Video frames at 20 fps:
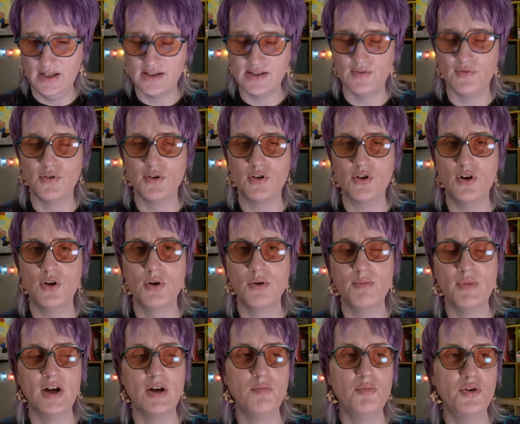It's a
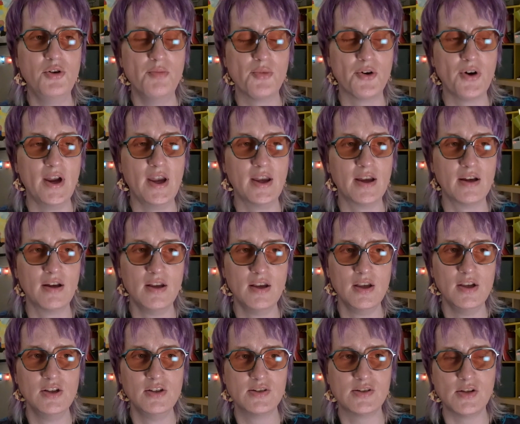Vekoma boomerang,
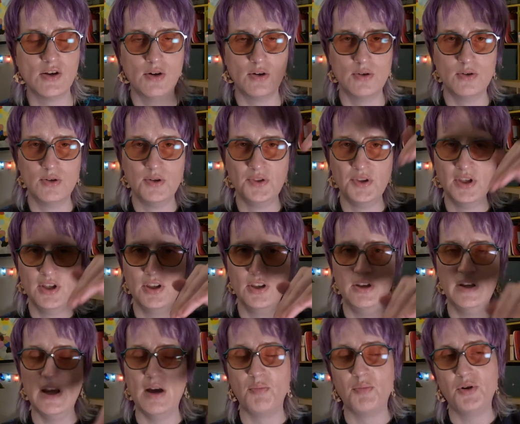so
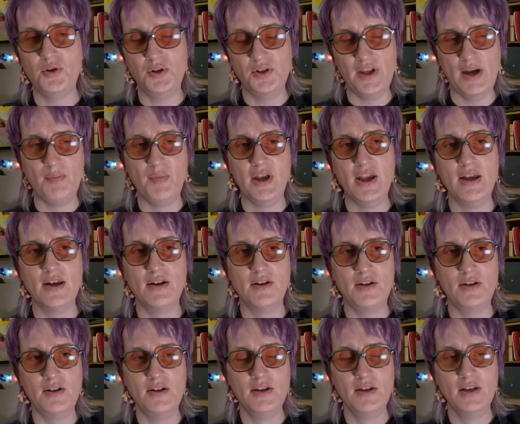you get pulled up a
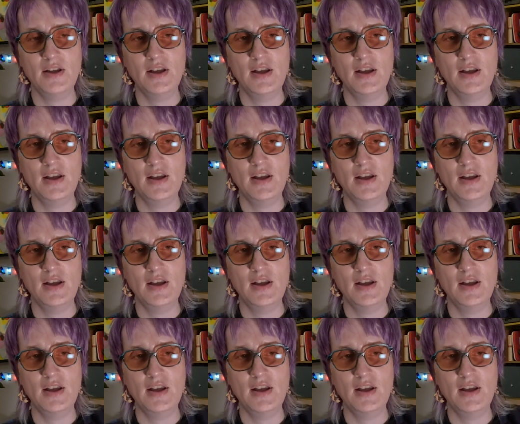hill